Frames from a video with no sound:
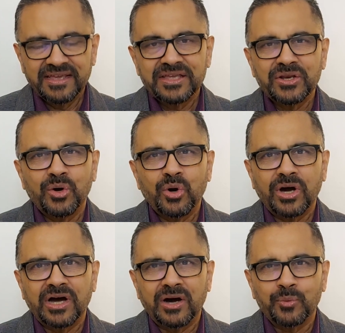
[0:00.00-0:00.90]
You
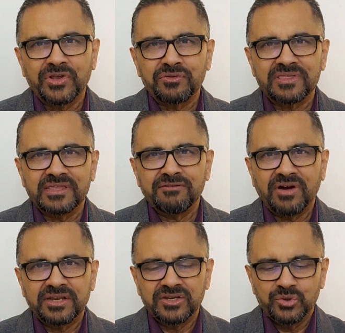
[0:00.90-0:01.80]
know, we receive
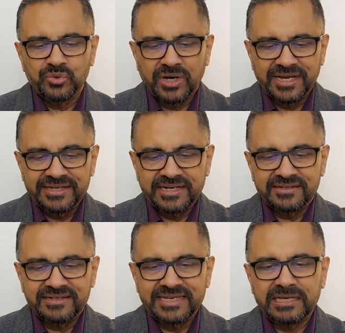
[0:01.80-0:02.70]
our new
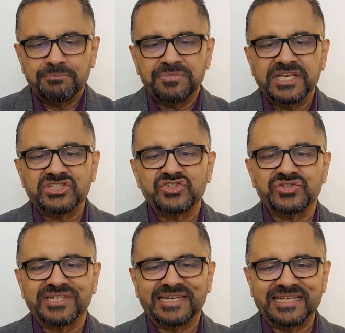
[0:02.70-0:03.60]
identity
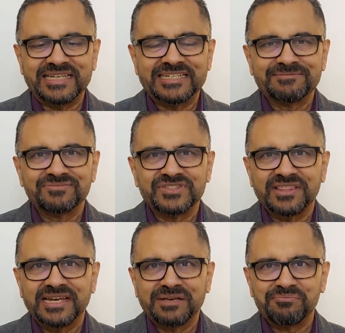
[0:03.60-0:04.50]
immediately, just
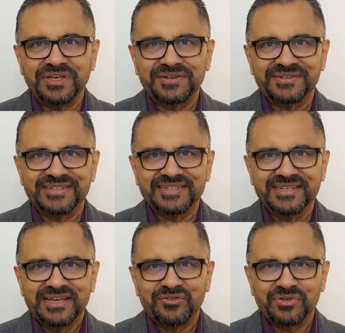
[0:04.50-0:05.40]
like Peter did,
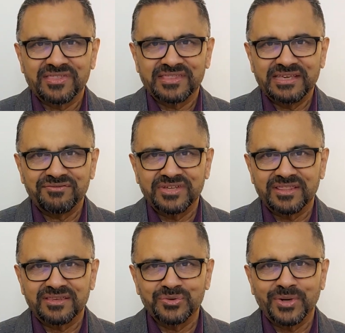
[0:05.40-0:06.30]
received
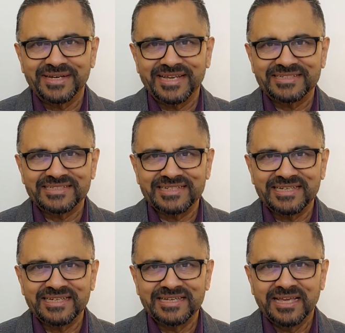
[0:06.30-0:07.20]
his new
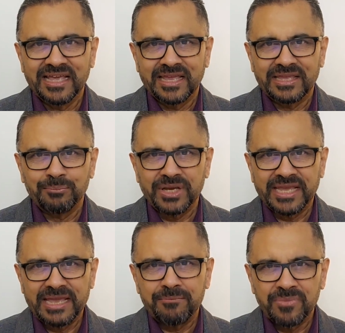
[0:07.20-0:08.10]
identity. He
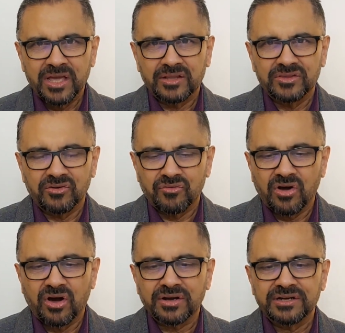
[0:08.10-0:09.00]
became the
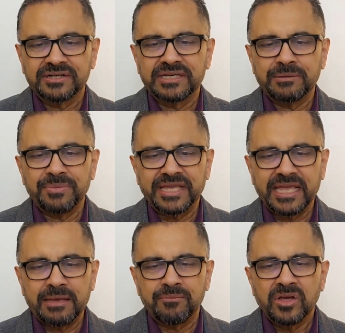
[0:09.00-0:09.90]
rock. He
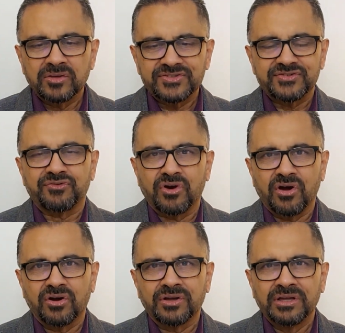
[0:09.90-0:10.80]
became
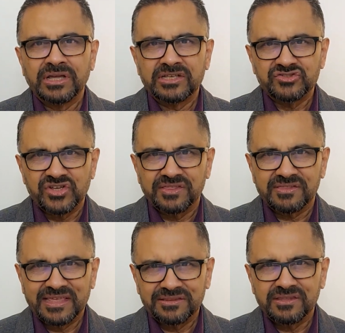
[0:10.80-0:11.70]
strong. Jesus
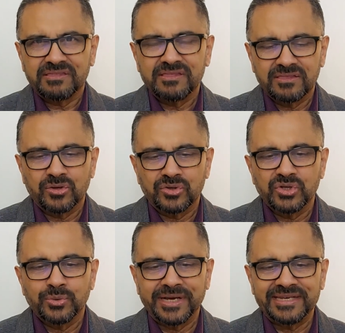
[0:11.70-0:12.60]
said, this is your
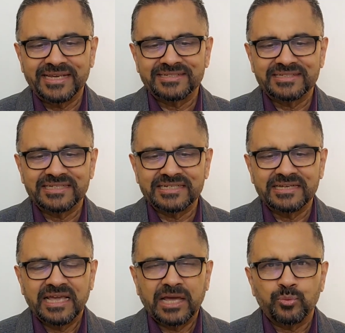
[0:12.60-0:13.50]
new identity.
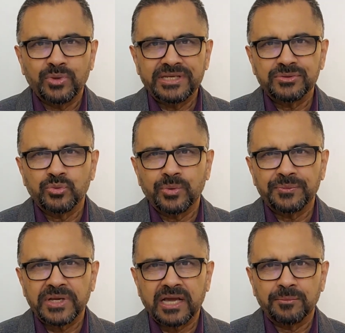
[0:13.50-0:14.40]
And we too, when
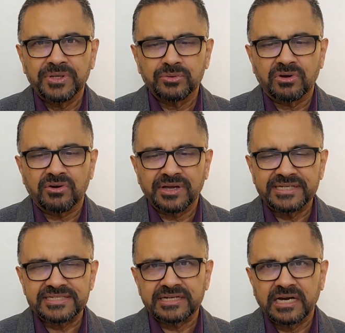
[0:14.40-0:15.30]
we come into
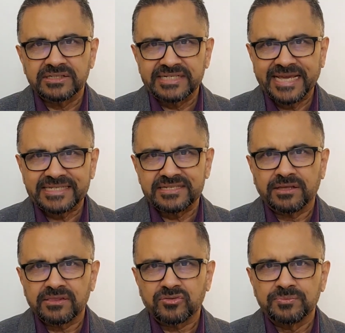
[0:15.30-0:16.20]
Christ, our text, our
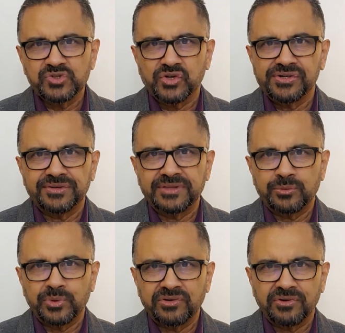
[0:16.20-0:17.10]
scripture that
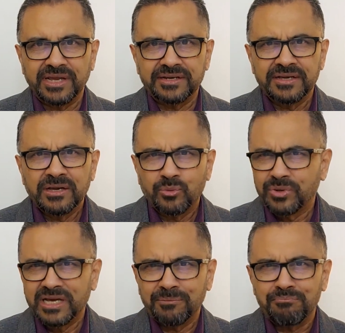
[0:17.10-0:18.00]
we read, we
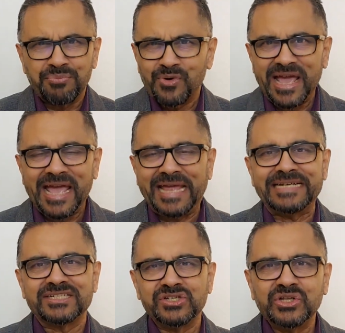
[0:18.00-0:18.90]
are
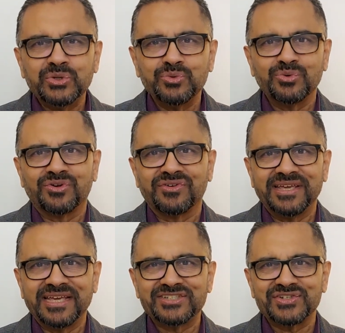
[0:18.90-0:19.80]
brand new
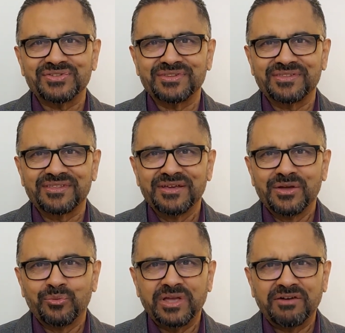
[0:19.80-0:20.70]
creations.
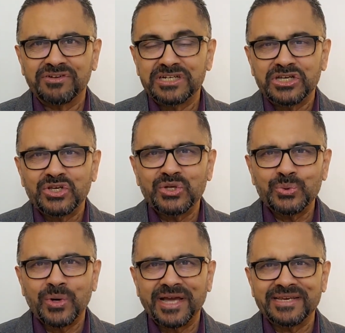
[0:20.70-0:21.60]
We have a
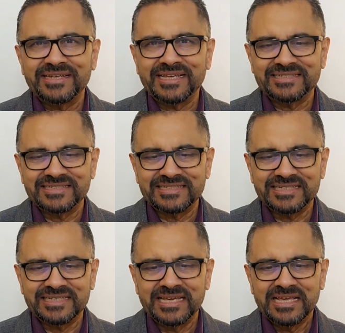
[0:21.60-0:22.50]
new
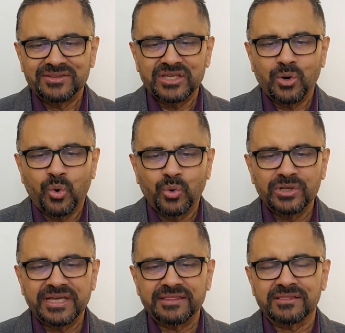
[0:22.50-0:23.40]
identity. The
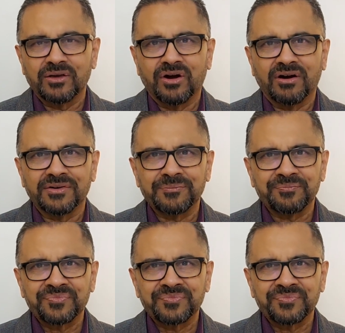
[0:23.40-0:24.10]
old has gone.